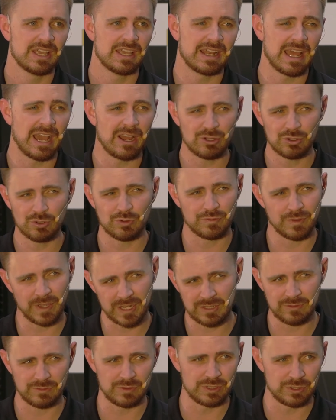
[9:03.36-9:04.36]
And how do you
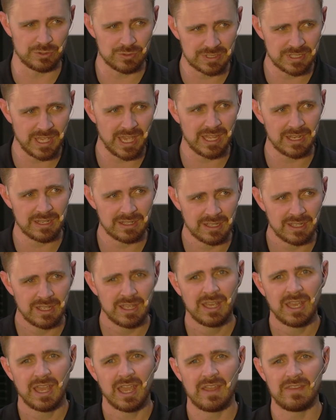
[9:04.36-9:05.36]
effectively use that?
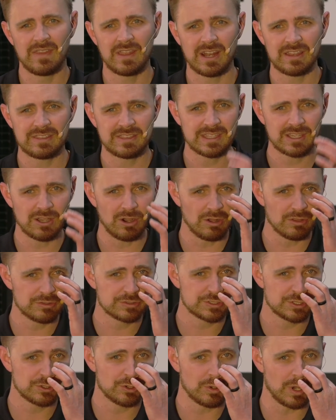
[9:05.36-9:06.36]
And then I think
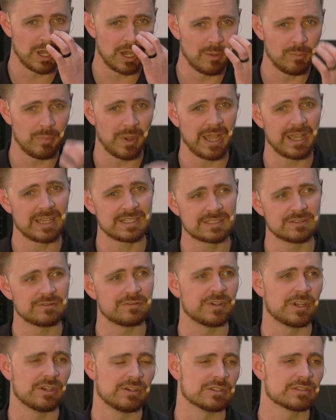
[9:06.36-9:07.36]
also bias and
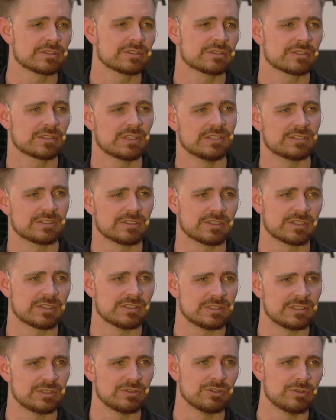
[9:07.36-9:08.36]
fairness is going to
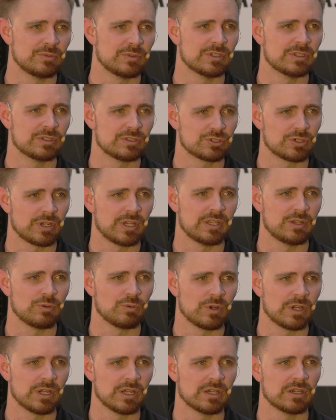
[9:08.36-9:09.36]
continue to be a trend
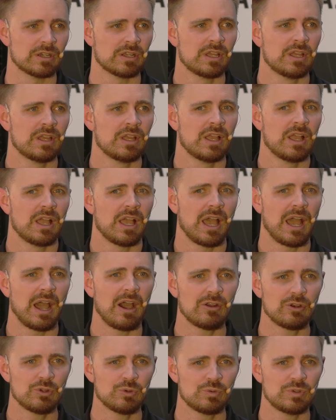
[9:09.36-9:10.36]
where
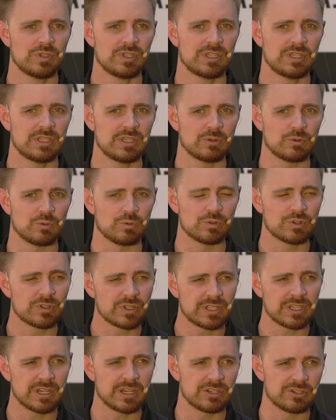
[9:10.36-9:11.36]
how do we
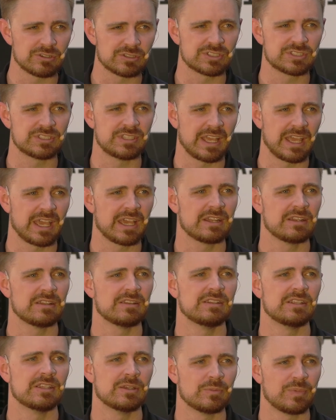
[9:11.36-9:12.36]
really
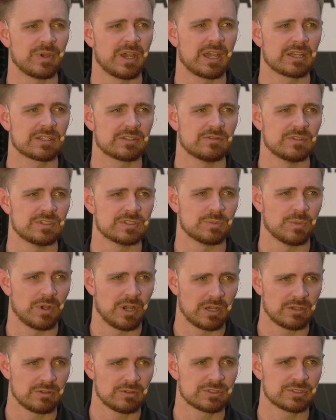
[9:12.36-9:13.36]
understand the impact of these
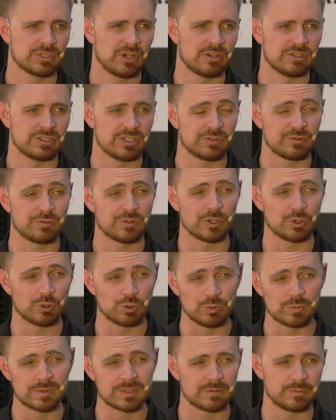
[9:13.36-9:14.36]
models on different
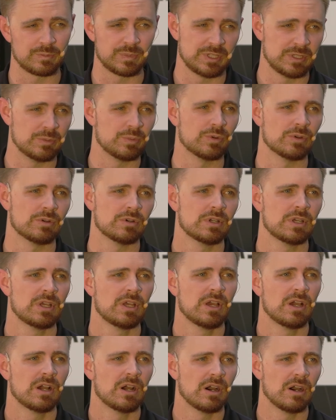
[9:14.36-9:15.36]
groups of people?
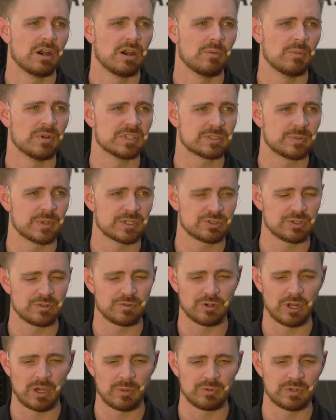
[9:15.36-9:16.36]
Especially if
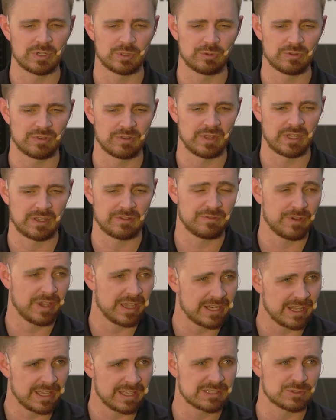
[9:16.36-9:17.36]
you're operating within like
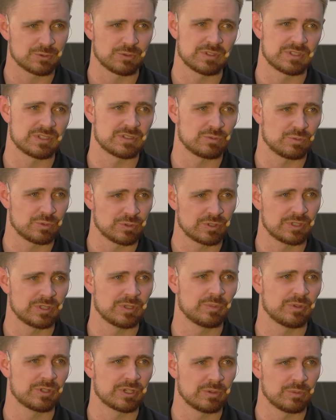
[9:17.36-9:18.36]
finance, where this is really
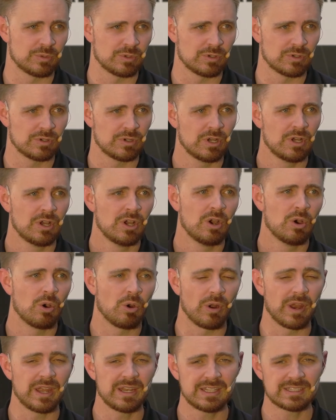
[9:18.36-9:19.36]
applicable,
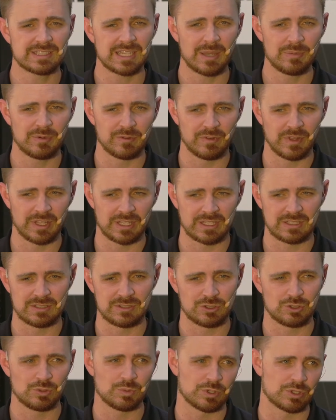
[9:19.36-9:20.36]
or any type of like
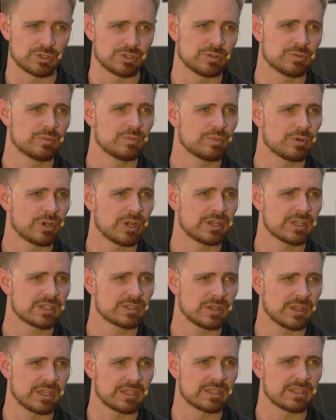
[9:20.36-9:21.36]
consumer good
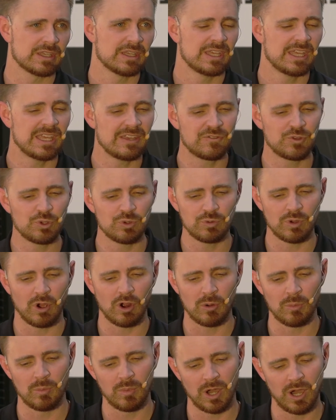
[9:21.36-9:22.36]
product. Like if you
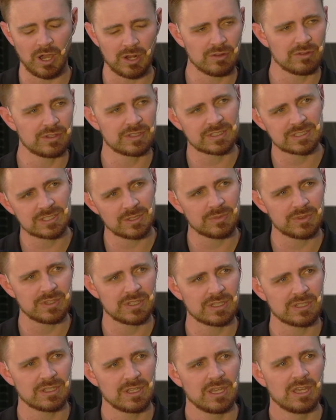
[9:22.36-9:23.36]
are modeling
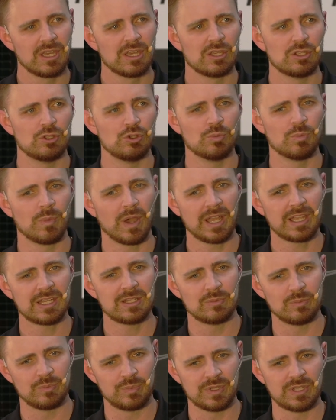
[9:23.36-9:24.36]
something, you
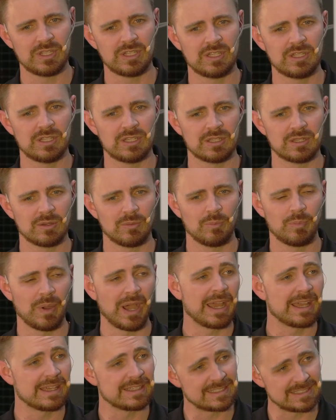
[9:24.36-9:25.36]
might be
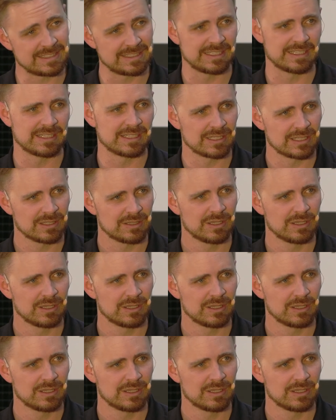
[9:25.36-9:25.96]
biasing